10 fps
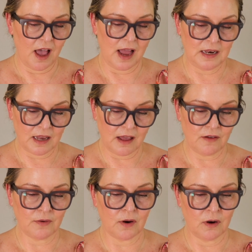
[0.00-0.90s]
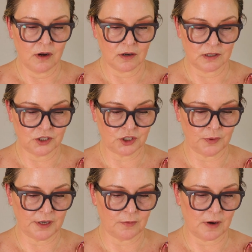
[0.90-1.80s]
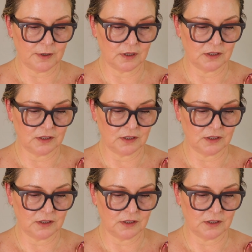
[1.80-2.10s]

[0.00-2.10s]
I love Clergerie, Robert